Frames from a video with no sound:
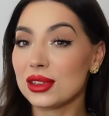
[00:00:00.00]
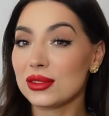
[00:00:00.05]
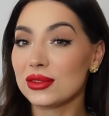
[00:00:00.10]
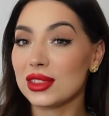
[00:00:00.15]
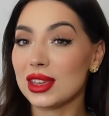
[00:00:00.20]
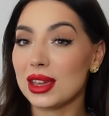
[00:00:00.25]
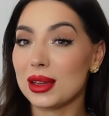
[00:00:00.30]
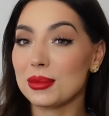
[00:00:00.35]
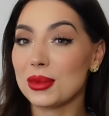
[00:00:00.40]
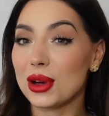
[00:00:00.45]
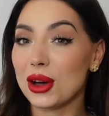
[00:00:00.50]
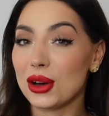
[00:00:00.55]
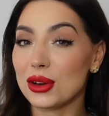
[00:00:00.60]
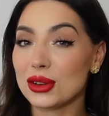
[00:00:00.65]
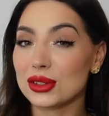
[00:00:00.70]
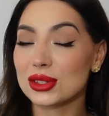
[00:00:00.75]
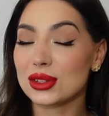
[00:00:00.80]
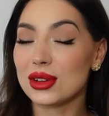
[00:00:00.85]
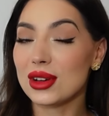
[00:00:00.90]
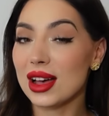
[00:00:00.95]
of them
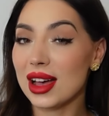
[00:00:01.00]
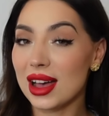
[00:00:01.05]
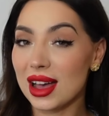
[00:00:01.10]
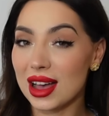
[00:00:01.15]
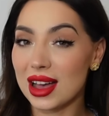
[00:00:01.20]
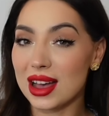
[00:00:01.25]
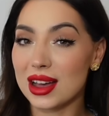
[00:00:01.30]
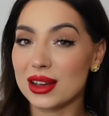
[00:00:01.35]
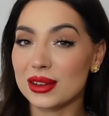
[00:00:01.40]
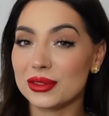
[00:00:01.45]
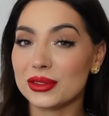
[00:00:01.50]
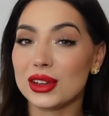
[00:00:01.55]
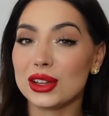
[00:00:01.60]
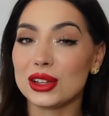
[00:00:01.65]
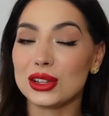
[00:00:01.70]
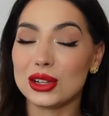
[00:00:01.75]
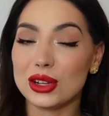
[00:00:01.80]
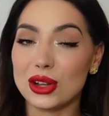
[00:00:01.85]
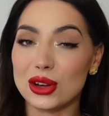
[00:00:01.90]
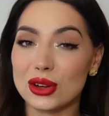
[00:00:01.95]
also have
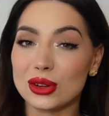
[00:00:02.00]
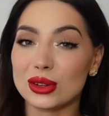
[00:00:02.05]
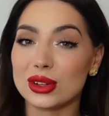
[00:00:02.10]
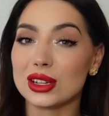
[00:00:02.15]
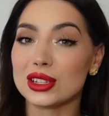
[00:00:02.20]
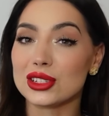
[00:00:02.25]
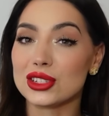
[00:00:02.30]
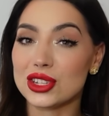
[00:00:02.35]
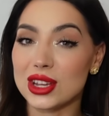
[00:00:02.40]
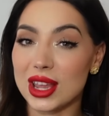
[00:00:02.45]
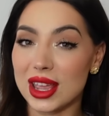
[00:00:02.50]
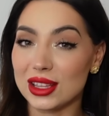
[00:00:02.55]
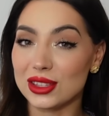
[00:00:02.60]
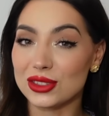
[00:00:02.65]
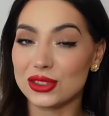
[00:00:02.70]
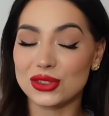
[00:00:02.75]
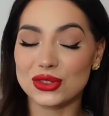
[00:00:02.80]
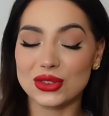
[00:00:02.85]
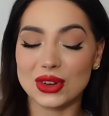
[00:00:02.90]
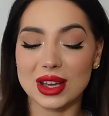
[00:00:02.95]
long chain
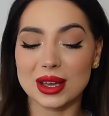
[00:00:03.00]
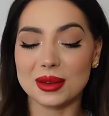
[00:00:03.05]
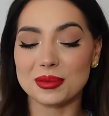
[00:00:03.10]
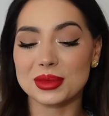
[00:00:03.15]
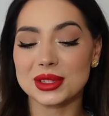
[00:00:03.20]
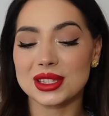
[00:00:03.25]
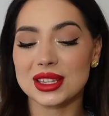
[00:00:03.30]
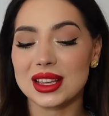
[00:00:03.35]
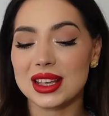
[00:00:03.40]
straps.